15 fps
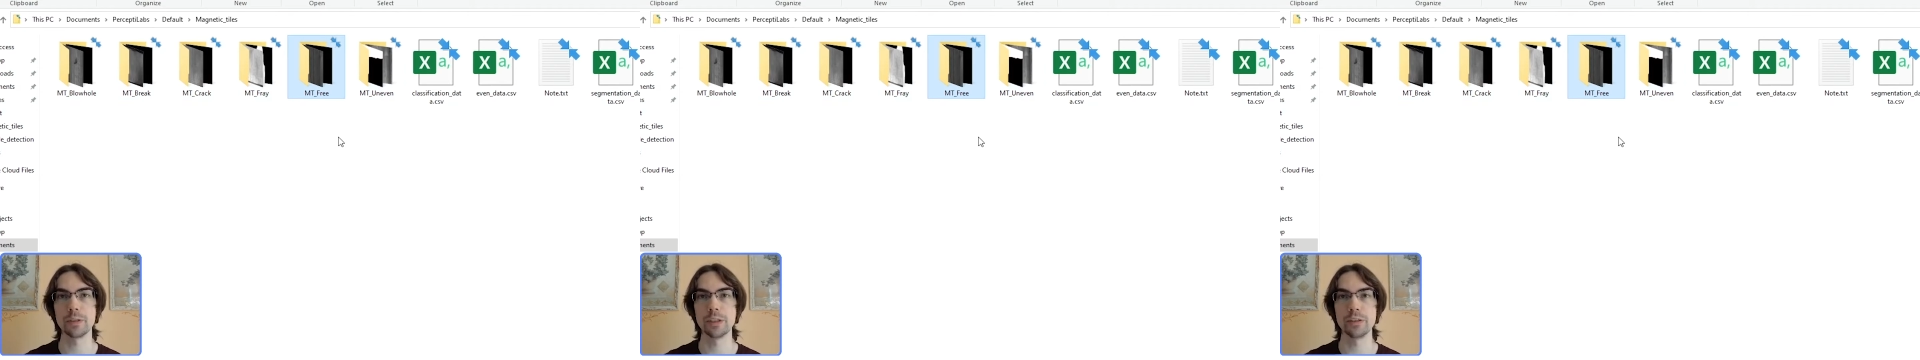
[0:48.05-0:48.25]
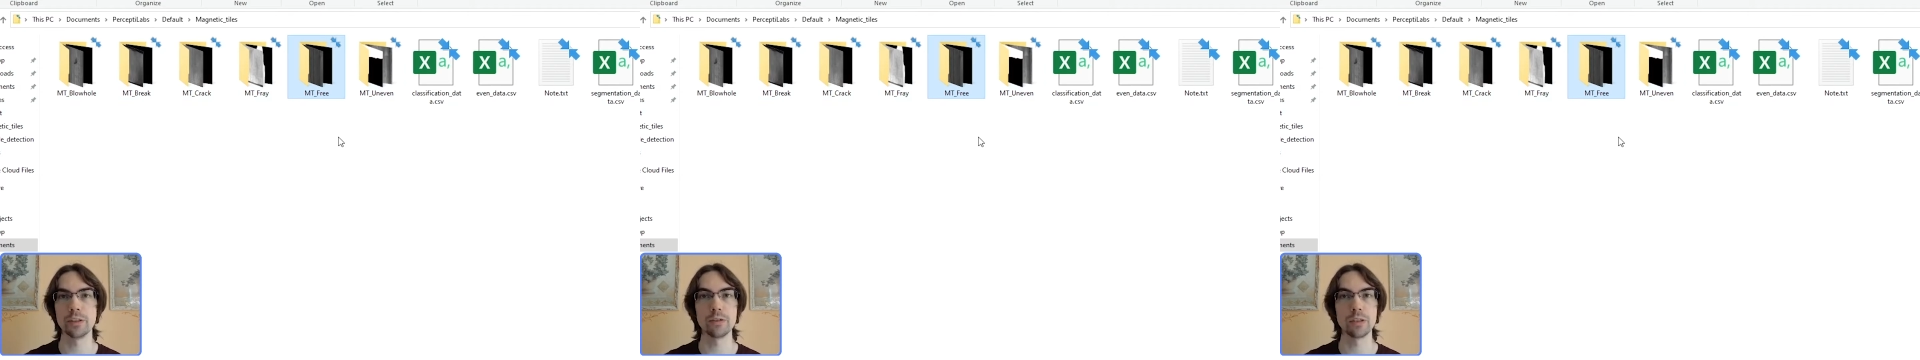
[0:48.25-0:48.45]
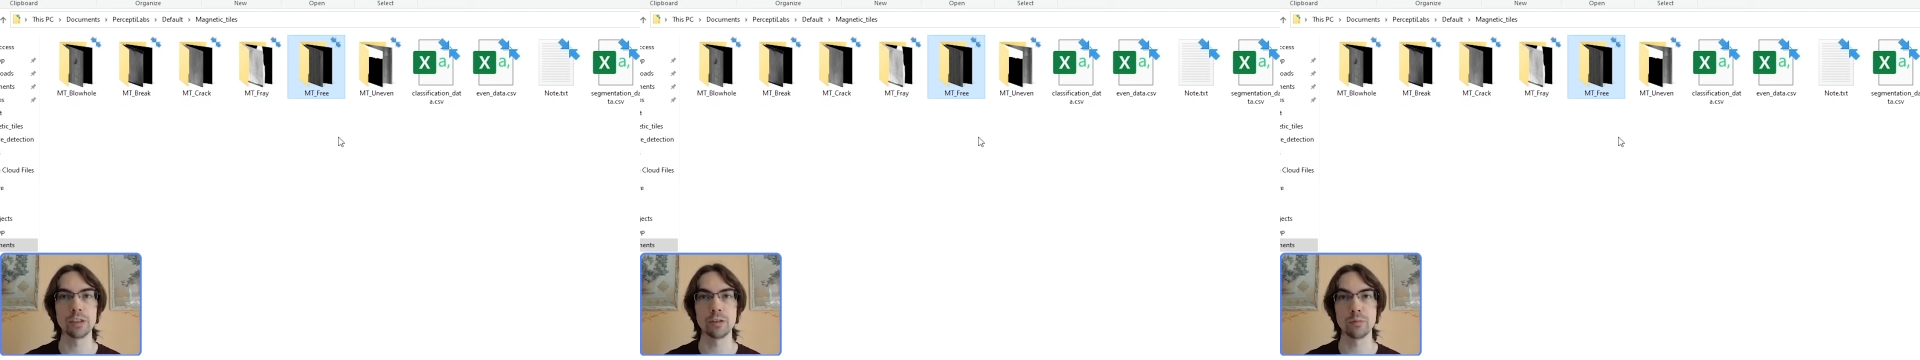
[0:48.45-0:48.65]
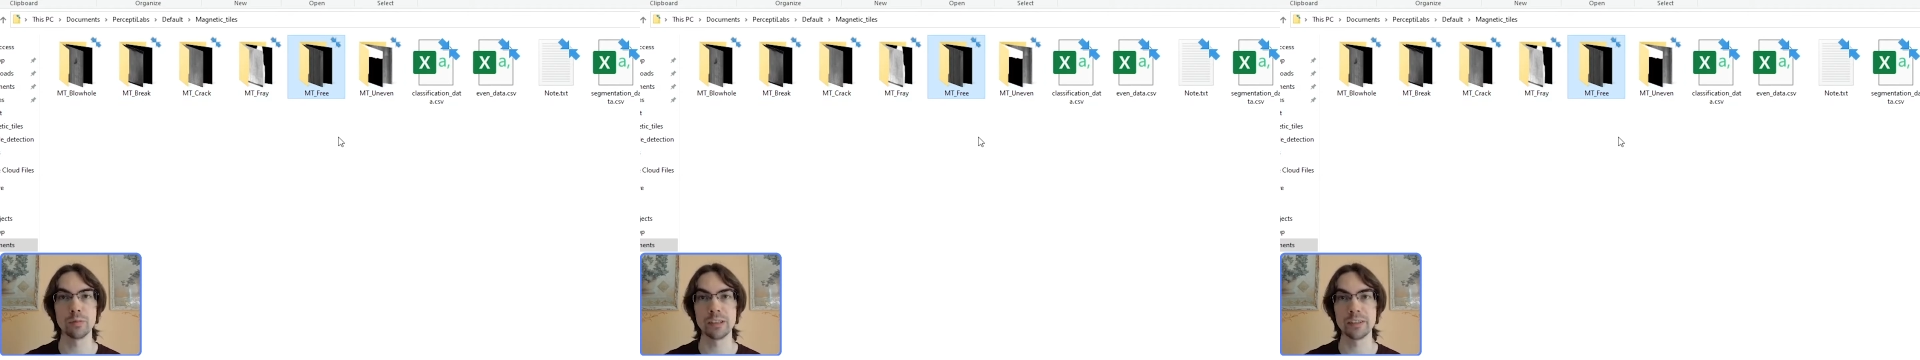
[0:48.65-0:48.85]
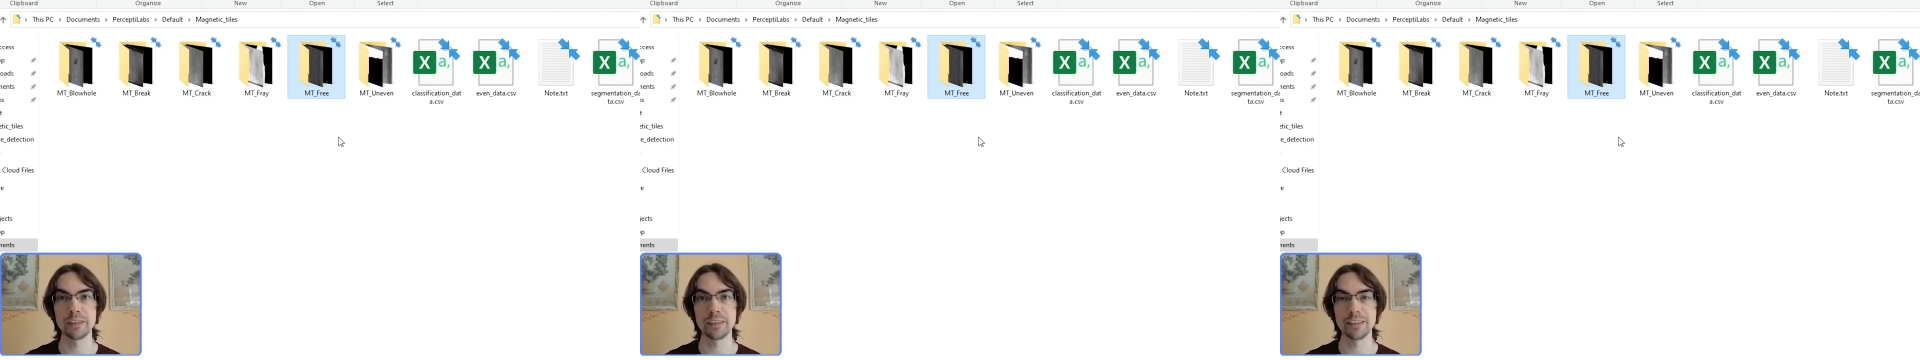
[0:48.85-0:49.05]
with no
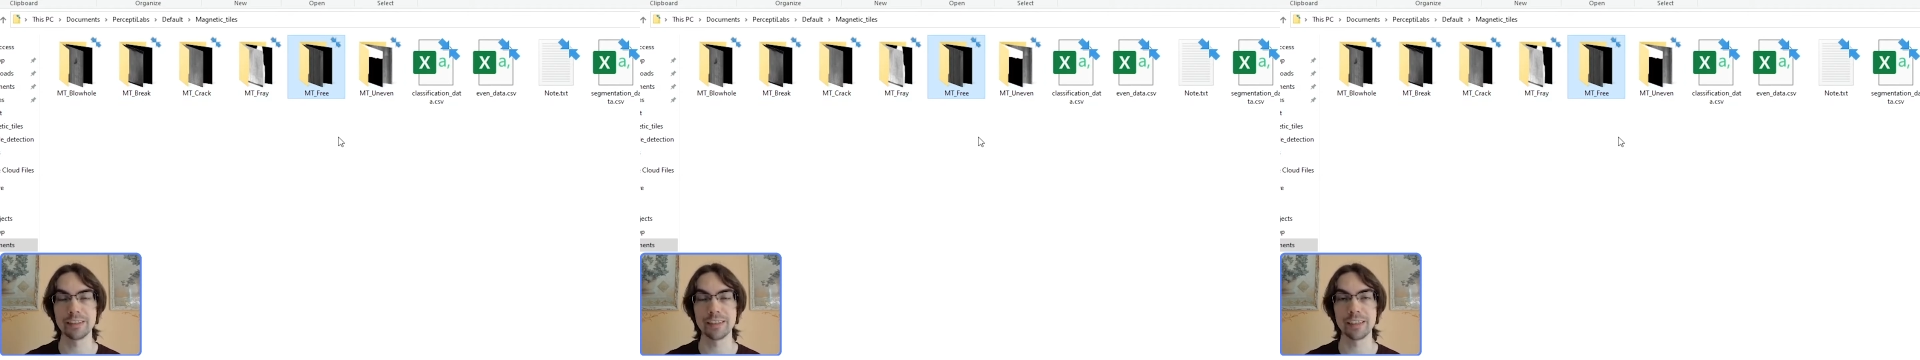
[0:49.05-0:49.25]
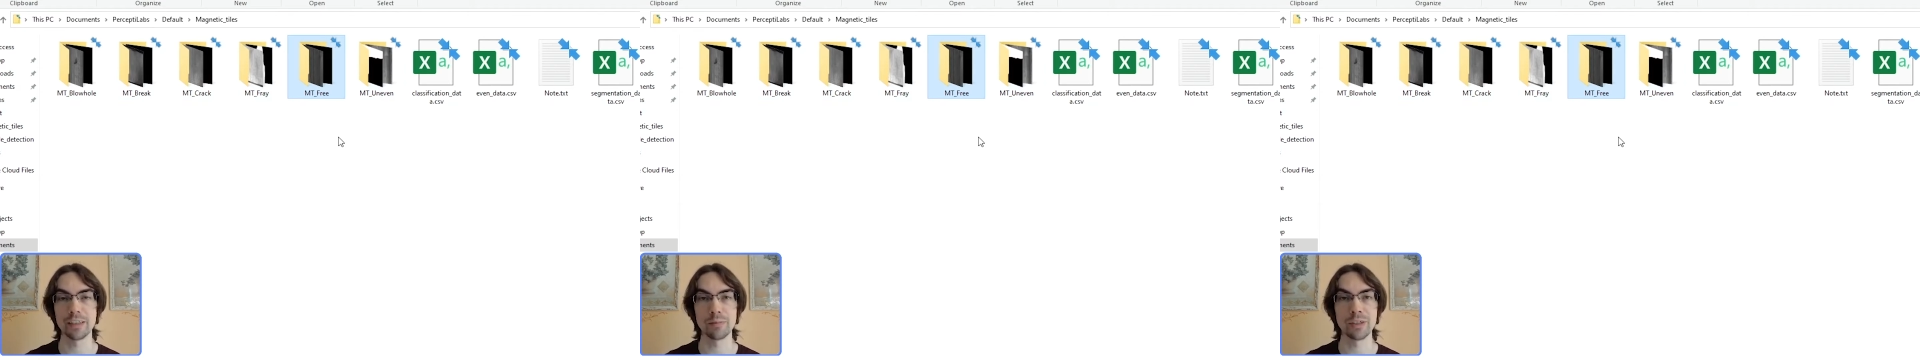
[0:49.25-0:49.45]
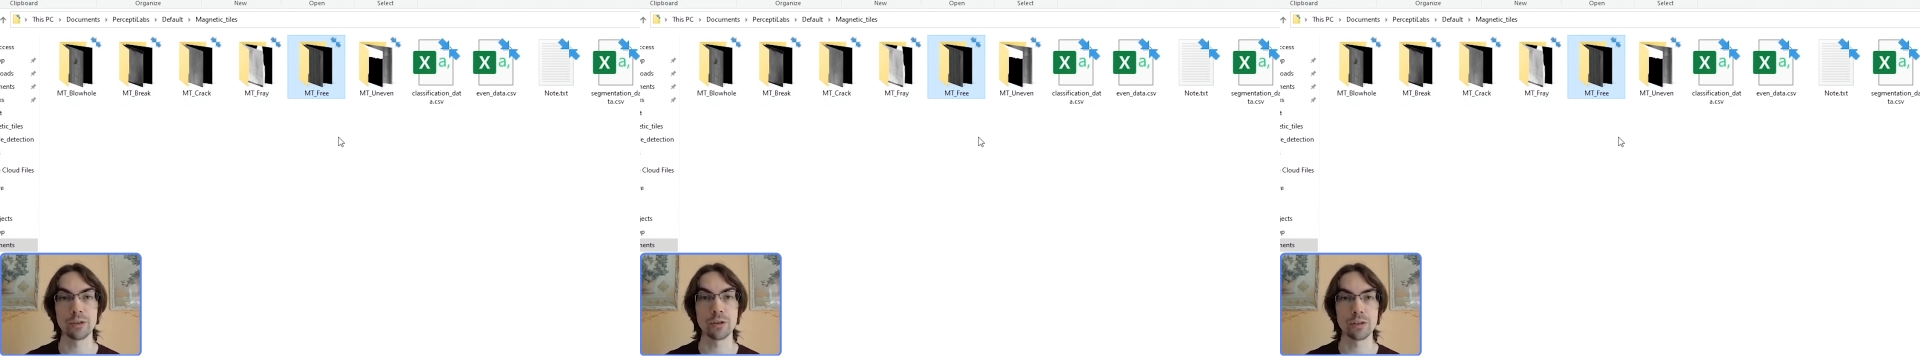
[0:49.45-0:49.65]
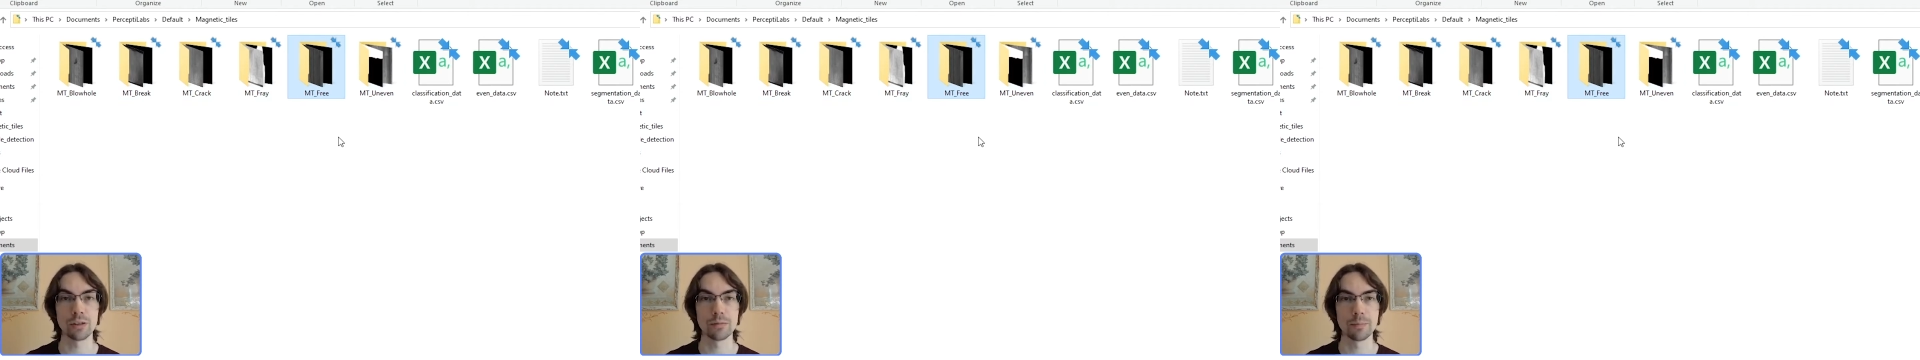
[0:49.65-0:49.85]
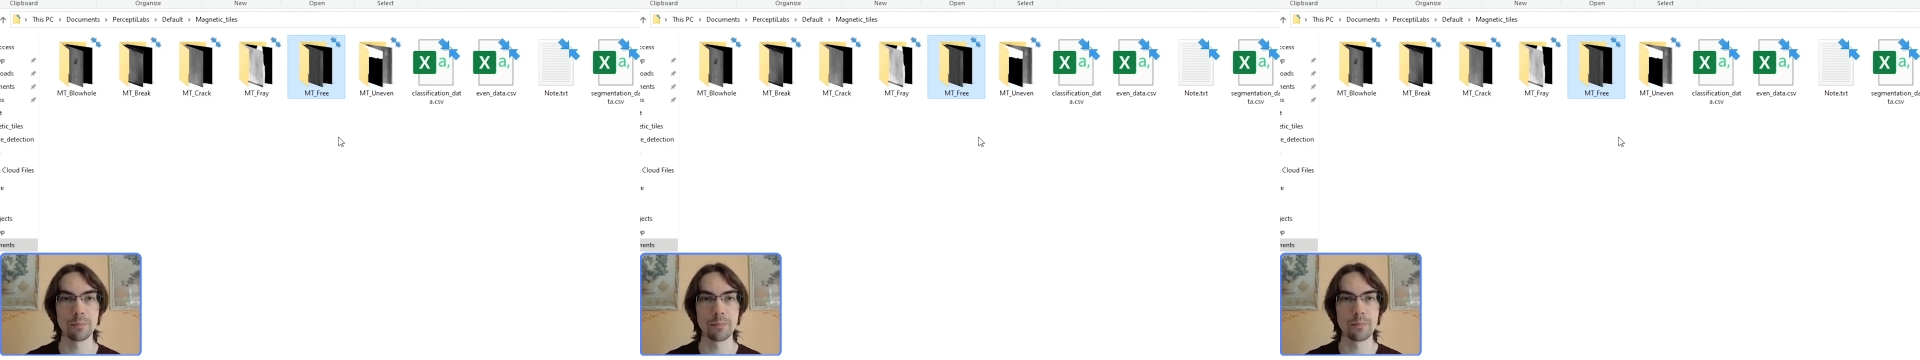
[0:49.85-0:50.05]
anomalies inside them at
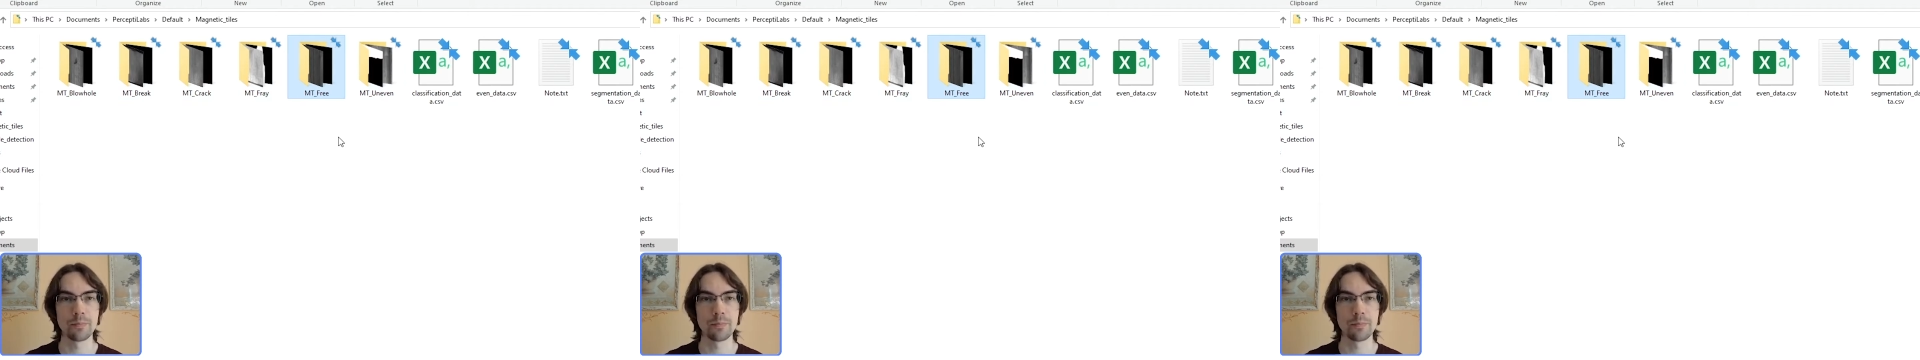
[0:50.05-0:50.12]
all.